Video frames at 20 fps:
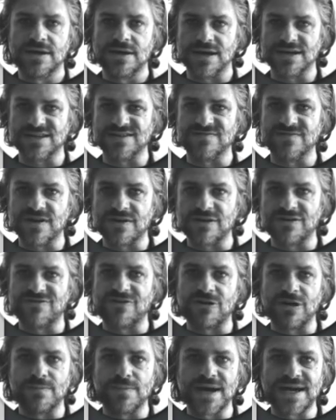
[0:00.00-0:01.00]
It's very,
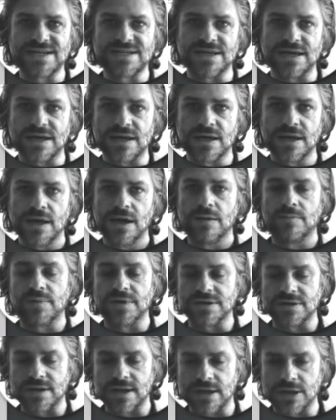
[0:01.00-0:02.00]
very basic,
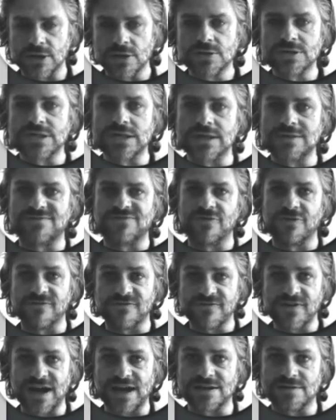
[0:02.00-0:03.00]
but they're using it for
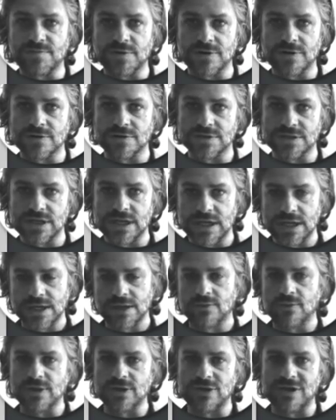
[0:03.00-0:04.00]
effect, because
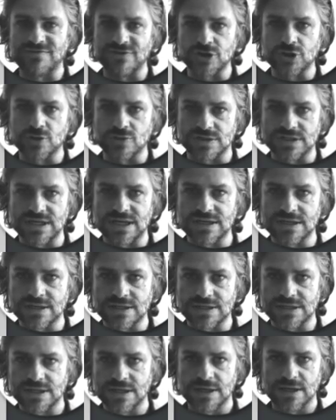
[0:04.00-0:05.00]
when you have a short
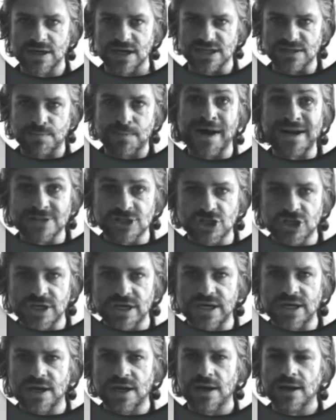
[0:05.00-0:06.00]
sentence, it's
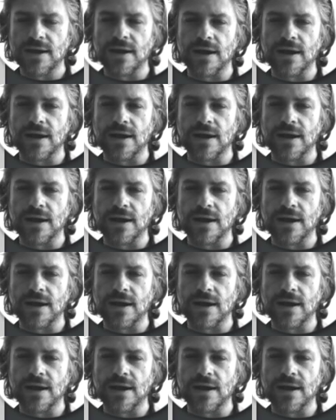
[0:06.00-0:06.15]
punchy,